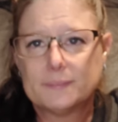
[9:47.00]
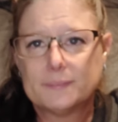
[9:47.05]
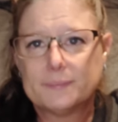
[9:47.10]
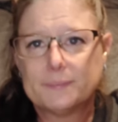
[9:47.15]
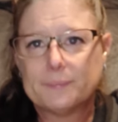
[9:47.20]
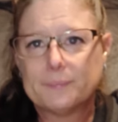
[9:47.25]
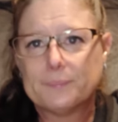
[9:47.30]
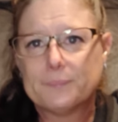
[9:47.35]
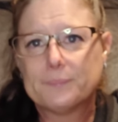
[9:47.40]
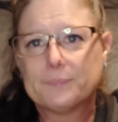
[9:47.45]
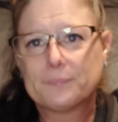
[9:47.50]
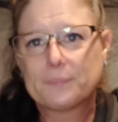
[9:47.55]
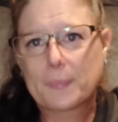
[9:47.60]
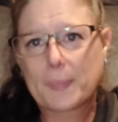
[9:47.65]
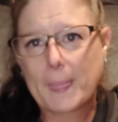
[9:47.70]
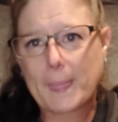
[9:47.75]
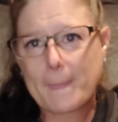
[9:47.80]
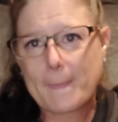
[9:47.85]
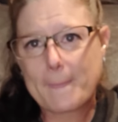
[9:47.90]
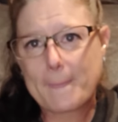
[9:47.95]

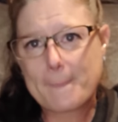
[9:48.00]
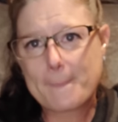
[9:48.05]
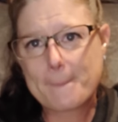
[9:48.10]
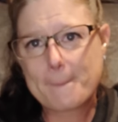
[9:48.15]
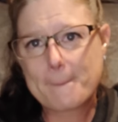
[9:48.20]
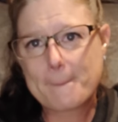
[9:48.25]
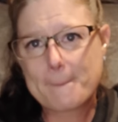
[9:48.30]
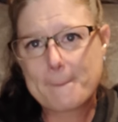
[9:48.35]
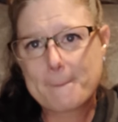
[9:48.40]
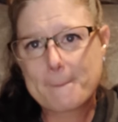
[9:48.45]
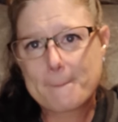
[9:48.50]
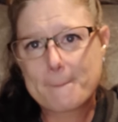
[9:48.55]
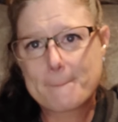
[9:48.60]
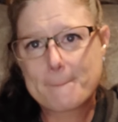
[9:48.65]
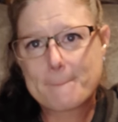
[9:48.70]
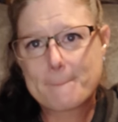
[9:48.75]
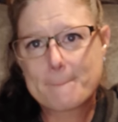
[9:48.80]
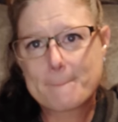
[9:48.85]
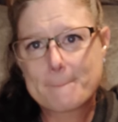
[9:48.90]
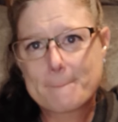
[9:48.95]

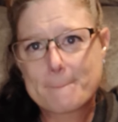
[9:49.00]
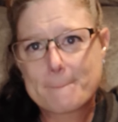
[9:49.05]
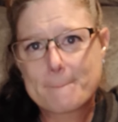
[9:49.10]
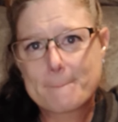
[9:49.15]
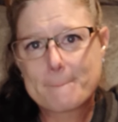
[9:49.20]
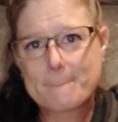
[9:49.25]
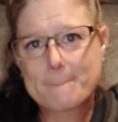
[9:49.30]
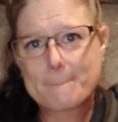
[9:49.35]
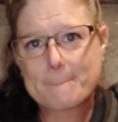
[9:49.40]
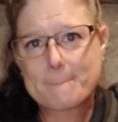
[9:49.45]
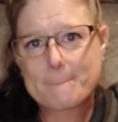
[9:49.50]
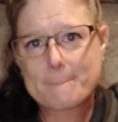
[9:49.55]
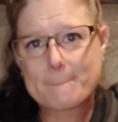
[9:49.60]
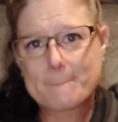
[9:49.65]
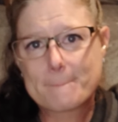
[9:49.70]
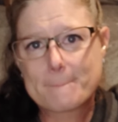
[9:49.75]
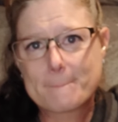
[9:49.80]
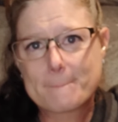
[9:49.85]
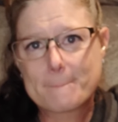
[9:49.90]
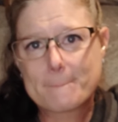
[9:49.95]

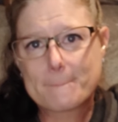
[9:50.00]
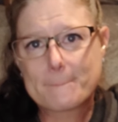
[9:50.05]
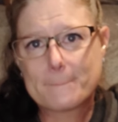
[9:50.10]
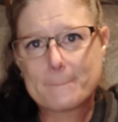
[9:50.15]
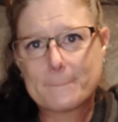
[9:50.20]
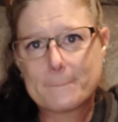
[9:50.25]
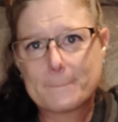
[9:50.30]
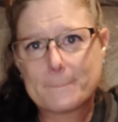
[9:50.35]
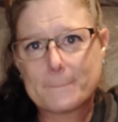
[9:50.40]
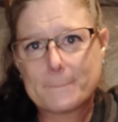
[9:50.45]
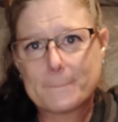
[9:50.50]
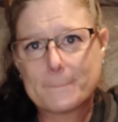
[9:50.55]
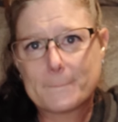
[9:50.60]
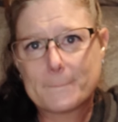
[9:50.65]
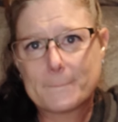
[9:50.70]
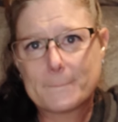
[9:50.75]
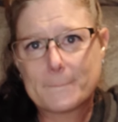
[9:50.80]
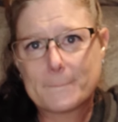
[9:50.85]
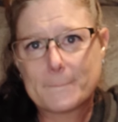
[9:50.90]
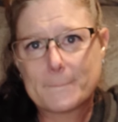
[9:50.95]

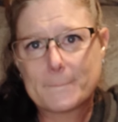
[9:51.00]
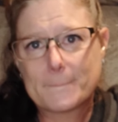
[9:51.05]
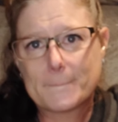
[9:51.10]
No one is speaking in this clip.